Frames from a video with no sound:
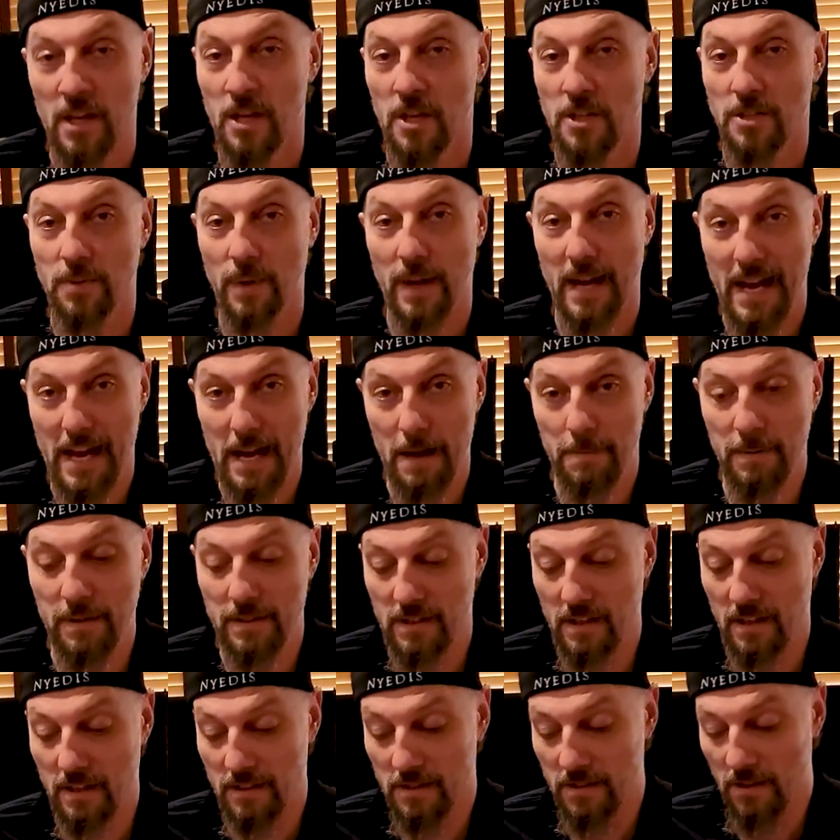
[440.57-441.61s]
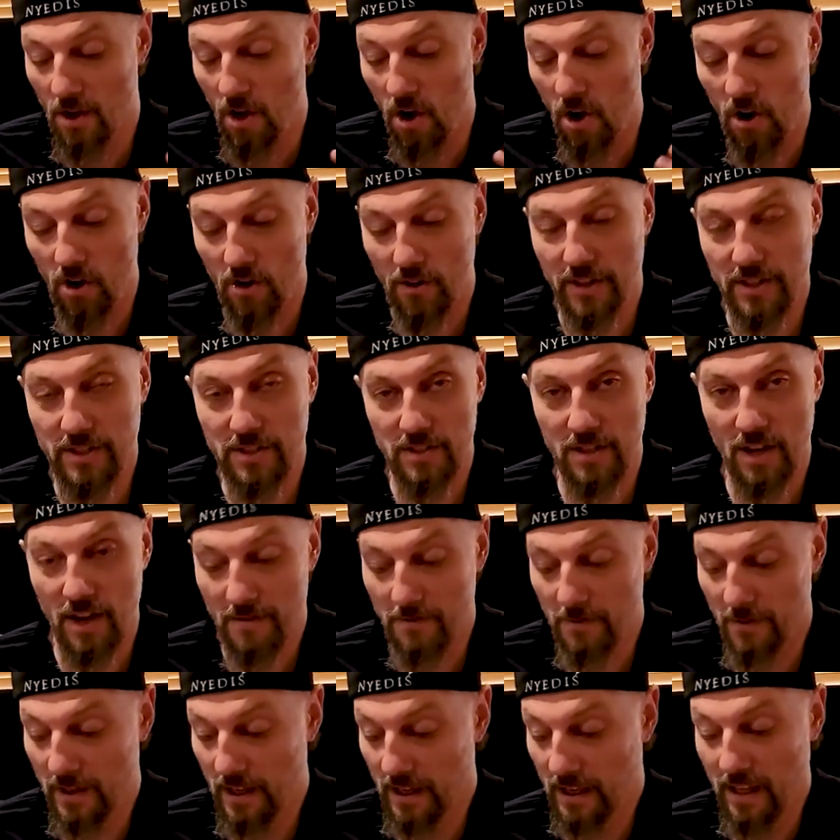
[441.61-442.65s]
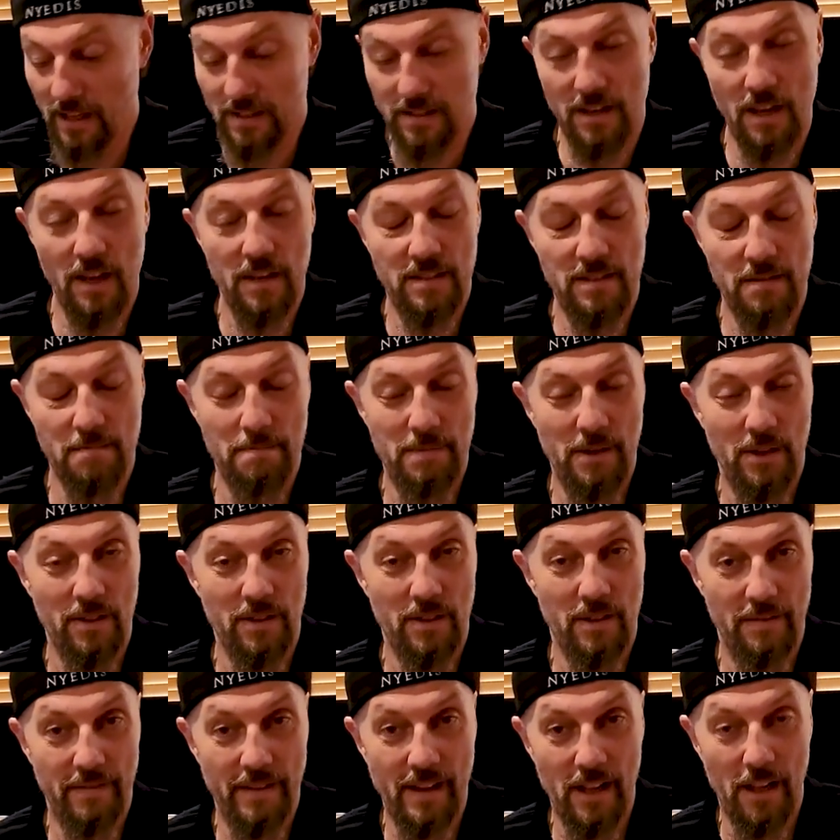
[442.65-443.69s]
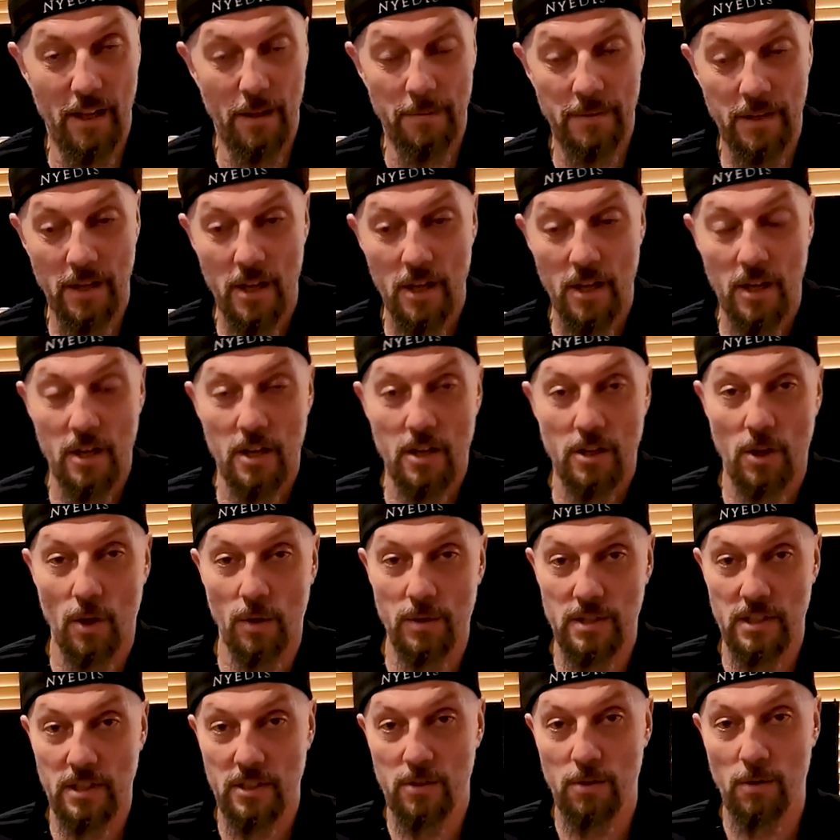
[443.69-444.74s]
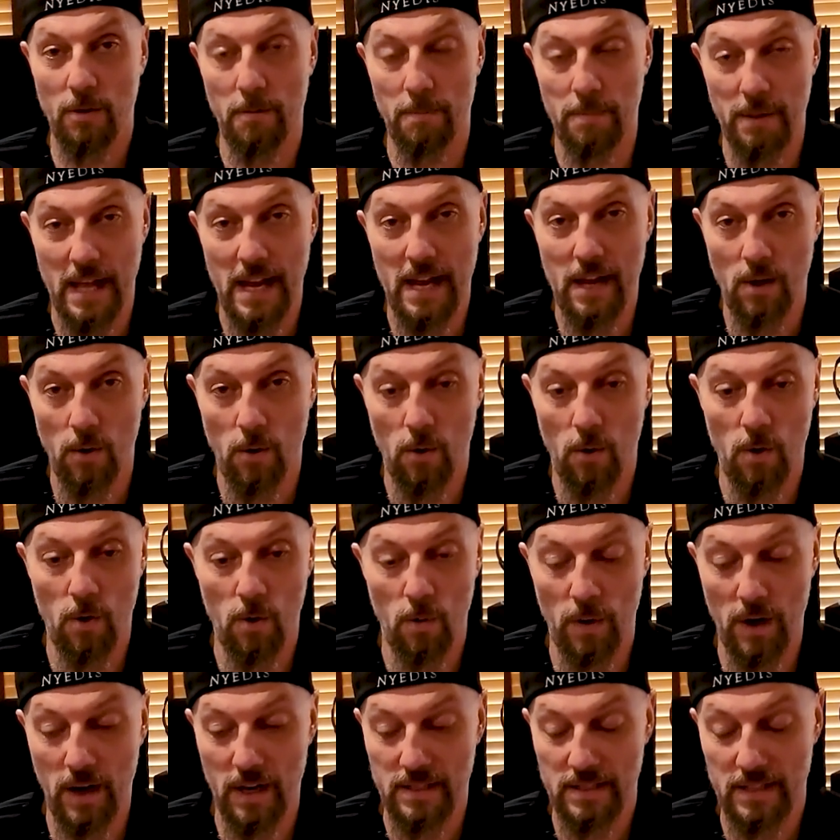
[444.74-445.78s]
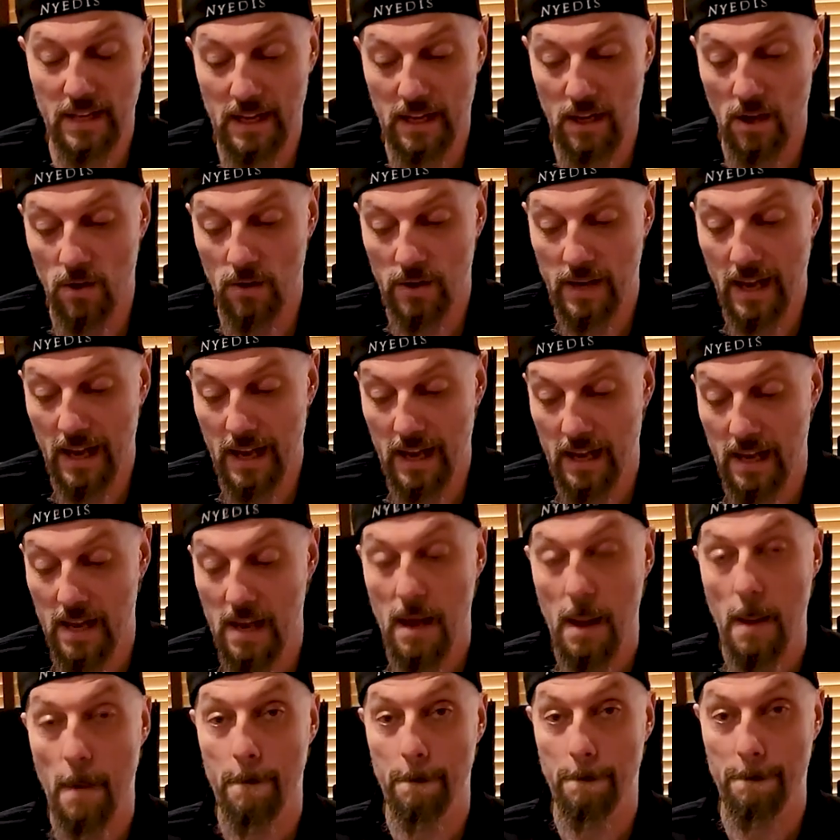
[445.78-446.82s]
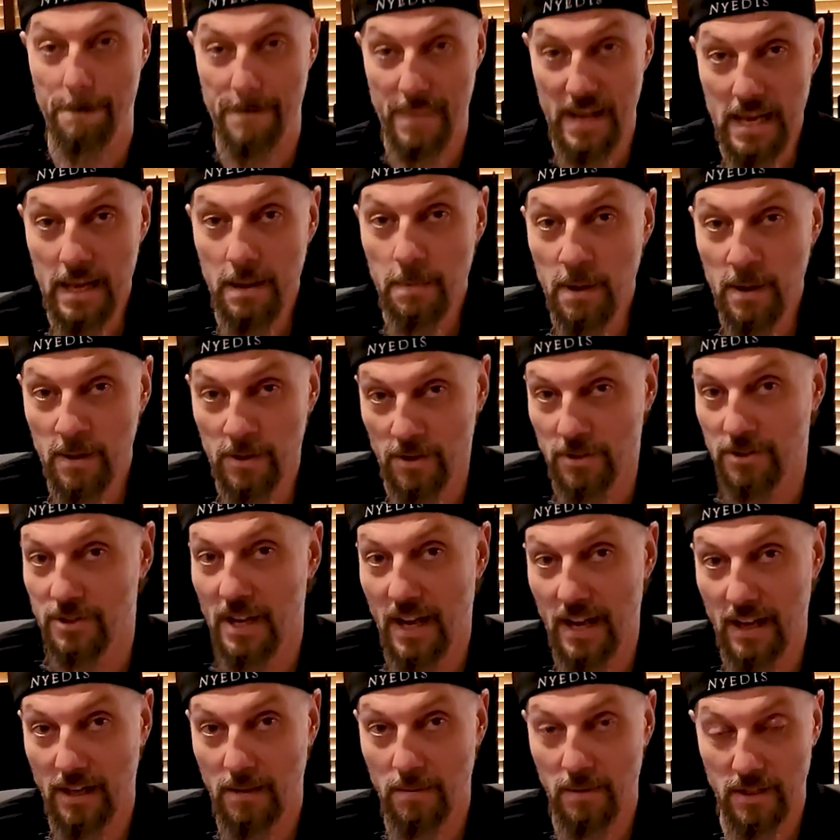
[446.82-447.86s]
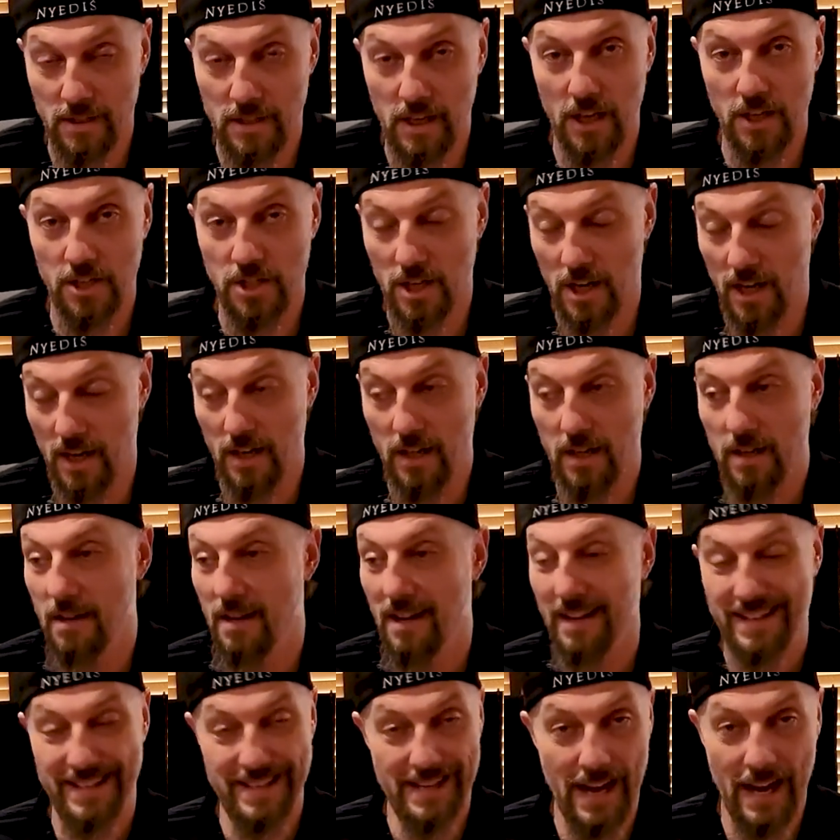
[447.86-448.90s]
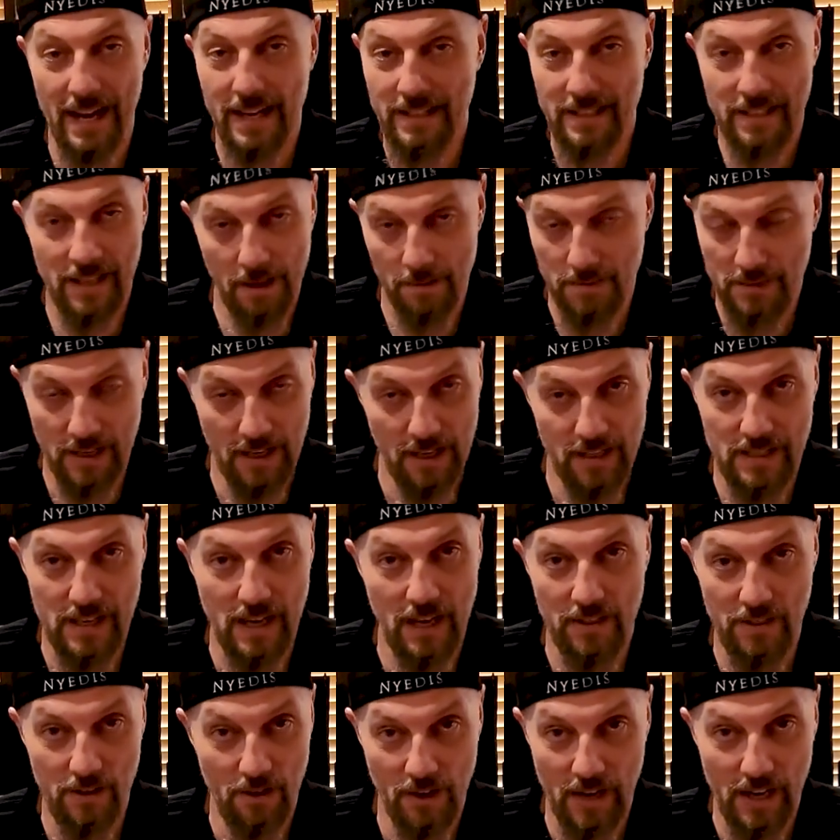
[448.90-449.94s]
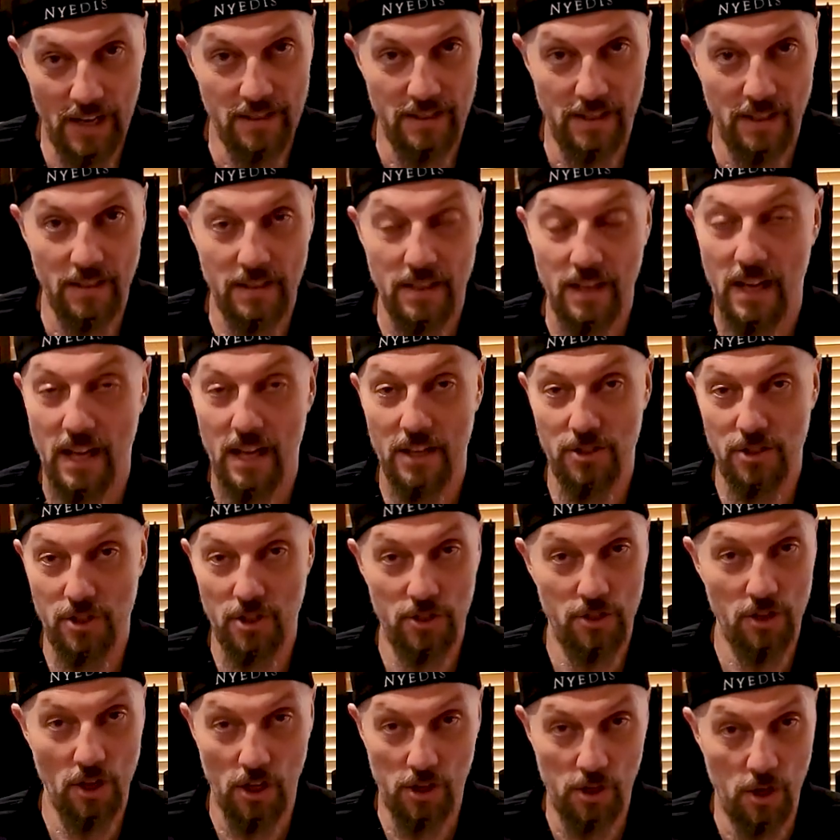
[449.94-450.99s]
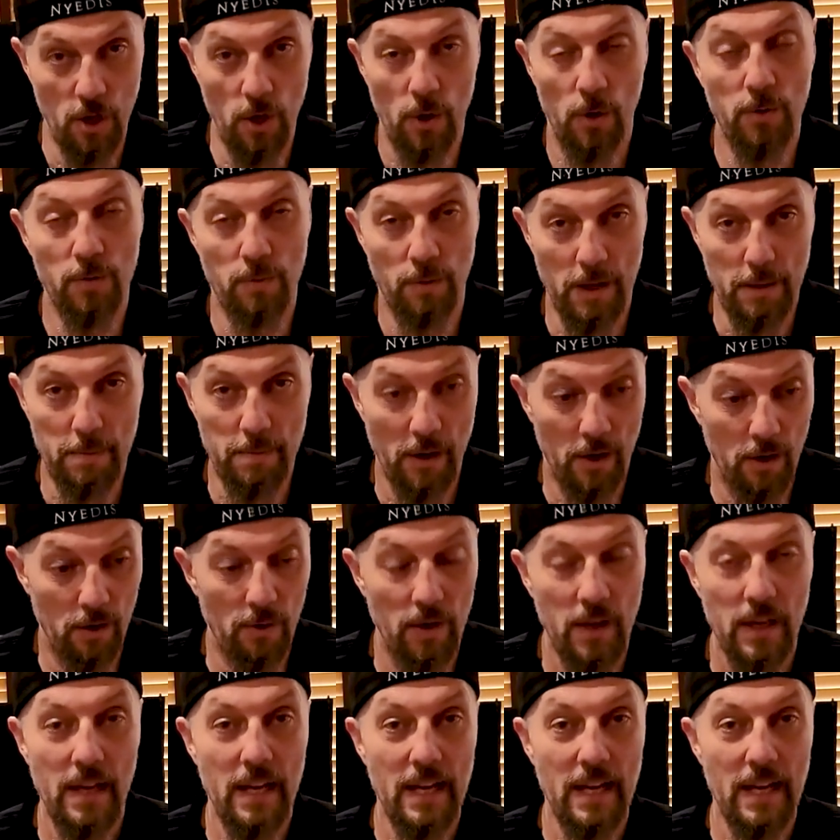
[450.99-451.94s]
So what happens is all this software that gets custom built and developed goes into a black hole where it's like, okay, maybe there's documentation on it. 9 times out of 10 there isn't. It's just a code repo.